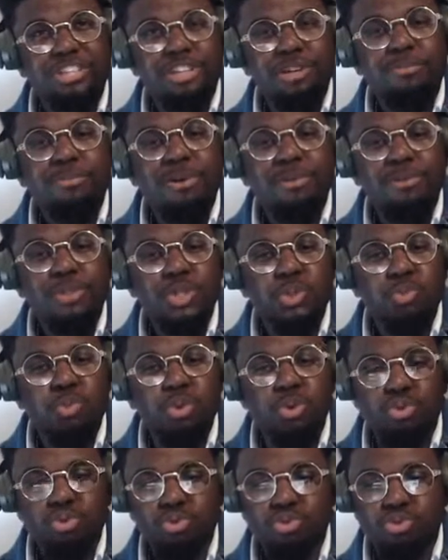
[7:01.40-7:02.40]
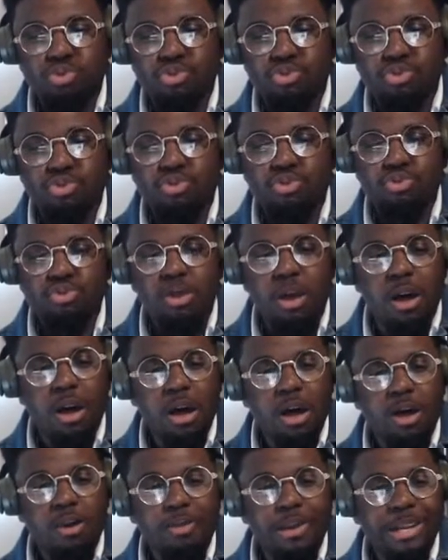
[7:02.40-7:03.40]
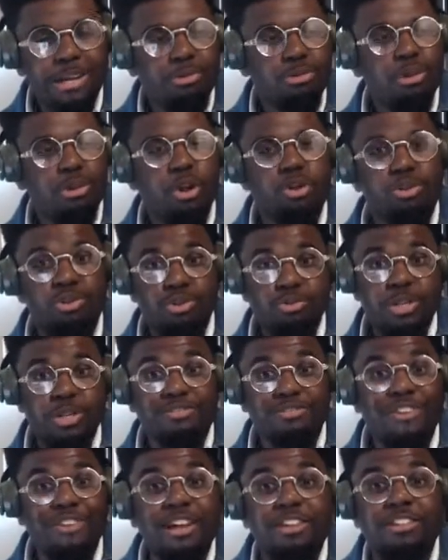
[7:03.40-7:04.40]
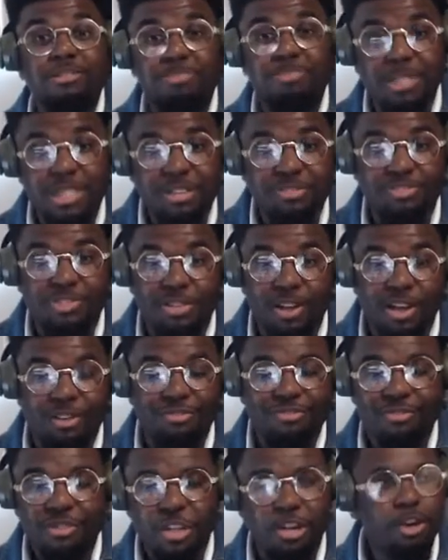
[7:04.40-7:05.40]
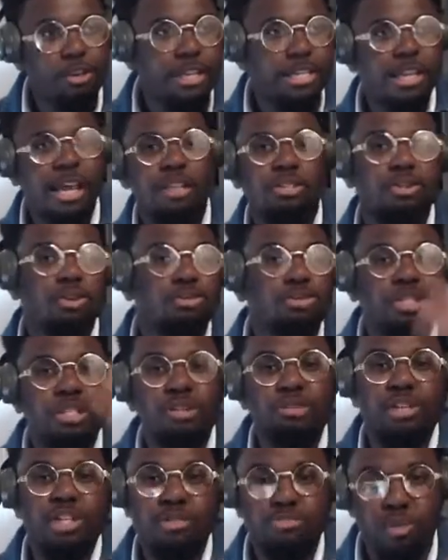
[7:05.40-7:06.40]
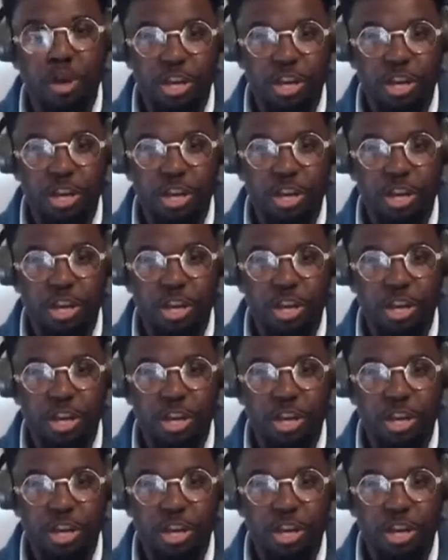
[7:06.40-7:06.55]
moments were through uh, when he would go do his phantom thief stuff. You know, he has to go steal this price